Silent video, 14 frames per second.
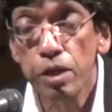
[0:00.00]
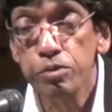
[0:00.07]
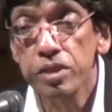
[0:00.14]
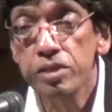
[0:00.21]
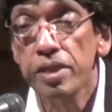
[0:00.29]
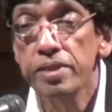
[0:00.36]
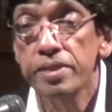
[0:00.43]
the
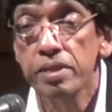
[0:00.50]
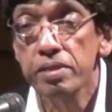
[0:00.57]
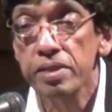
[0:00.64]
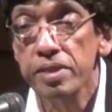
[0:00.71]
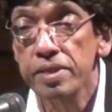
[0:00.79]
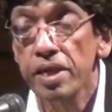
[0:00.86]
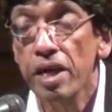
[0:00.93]

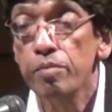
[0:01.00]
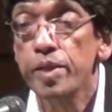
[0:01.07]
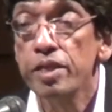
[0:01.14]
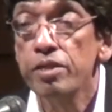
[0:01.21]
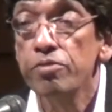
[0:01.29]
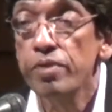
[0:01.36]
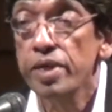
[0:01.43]
centuries there have
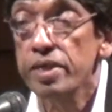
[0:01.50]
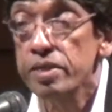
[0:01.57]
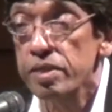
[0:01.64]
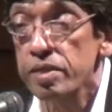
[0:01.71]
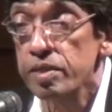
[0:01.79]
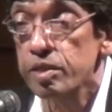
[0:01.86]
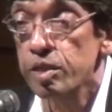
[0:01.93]
been
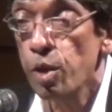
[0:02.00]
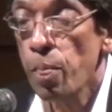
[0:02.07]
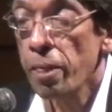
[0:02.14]
invasions